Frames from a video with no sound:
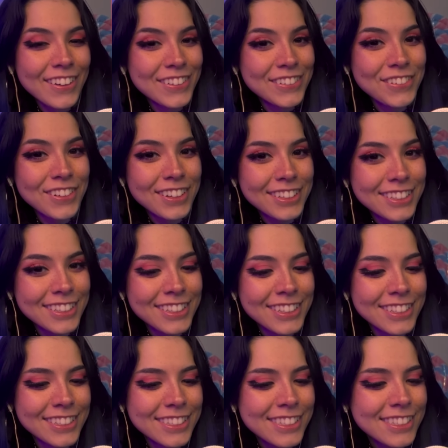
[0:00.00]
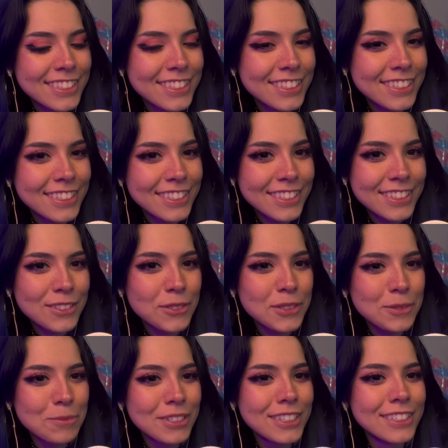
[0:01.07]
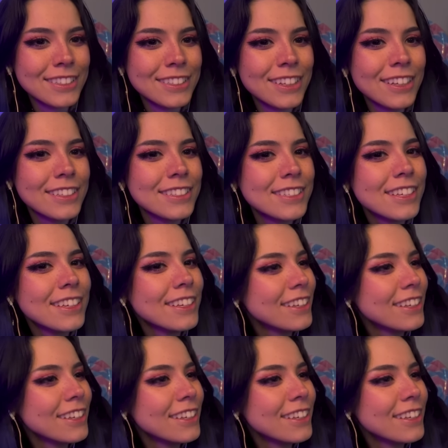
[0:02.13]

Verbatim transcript: out of all of these? This one's pretty intense.